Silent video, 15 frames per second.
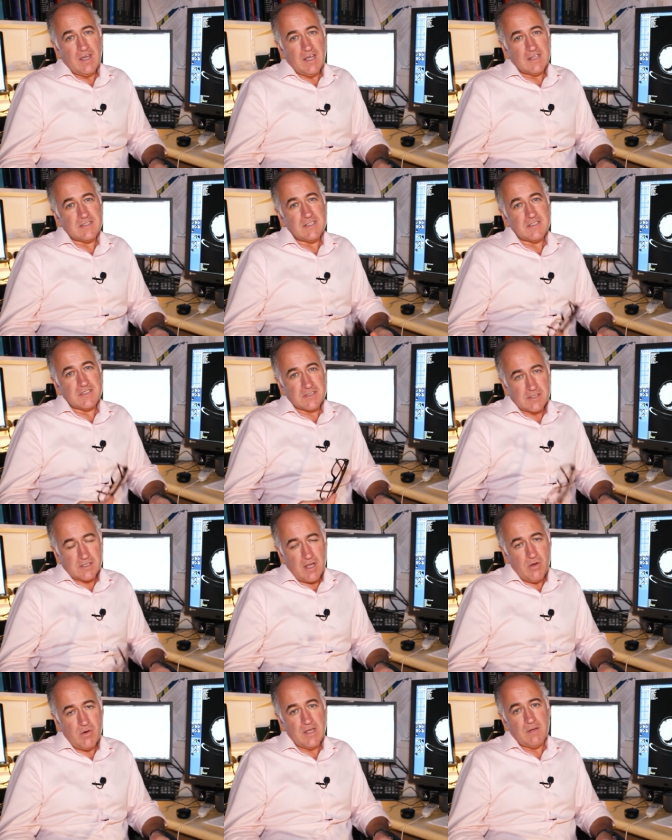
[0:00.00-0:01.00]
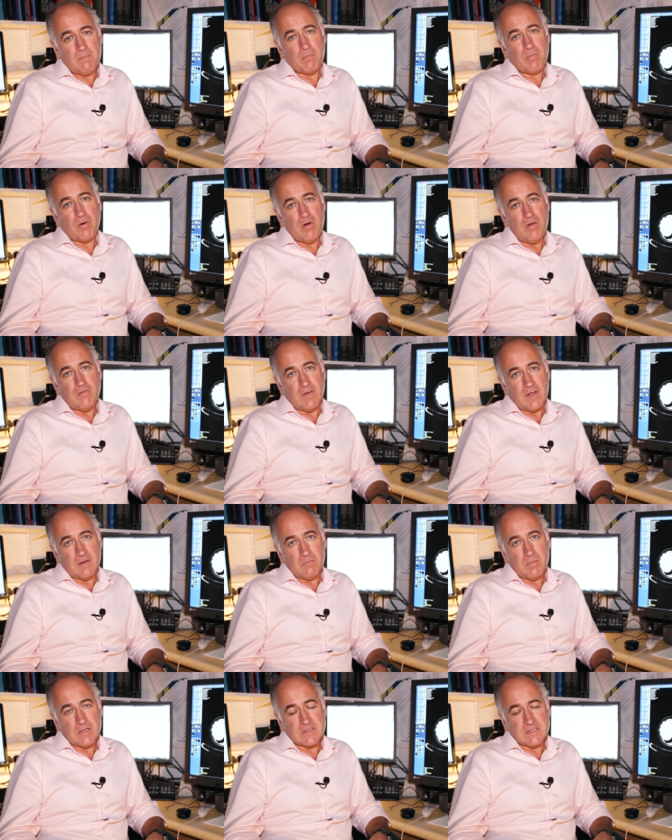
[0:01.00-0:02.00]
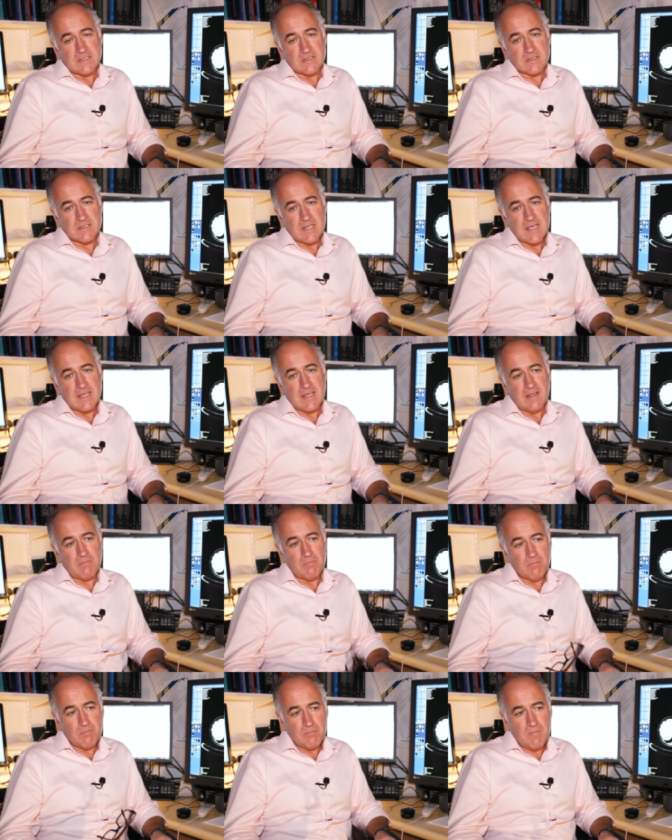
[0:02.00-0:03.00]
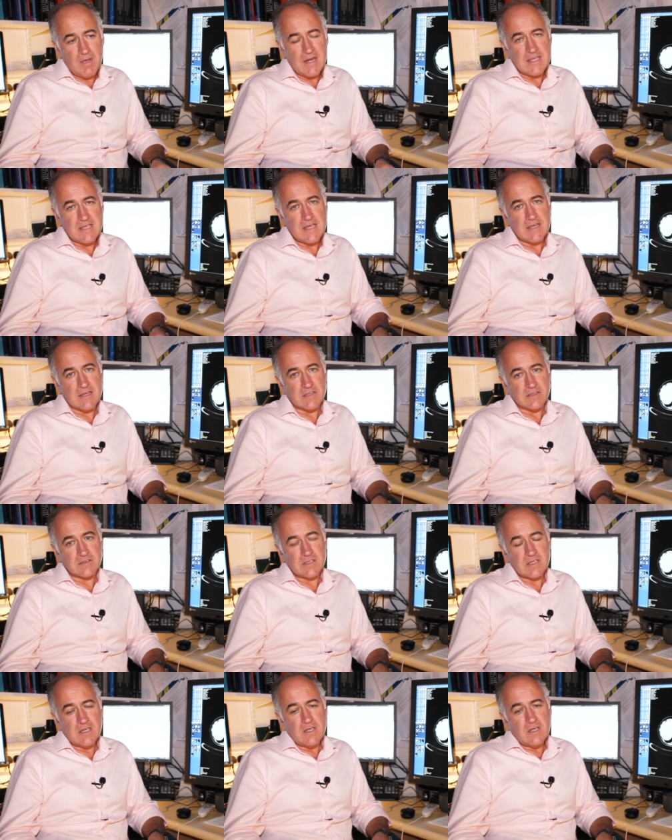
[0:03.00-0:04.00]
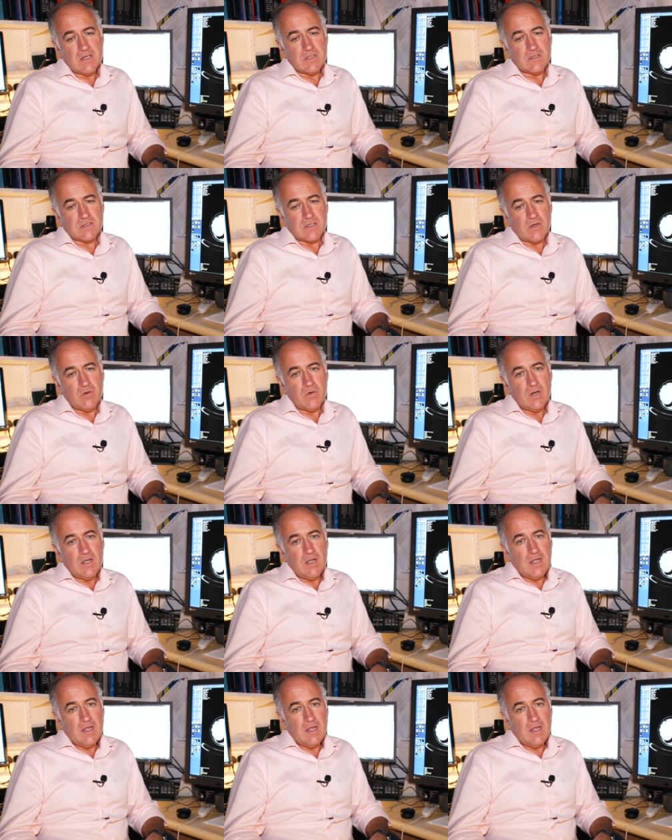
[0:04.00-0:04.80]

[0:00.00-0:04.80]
It is slowly improving, but it's taking many years. So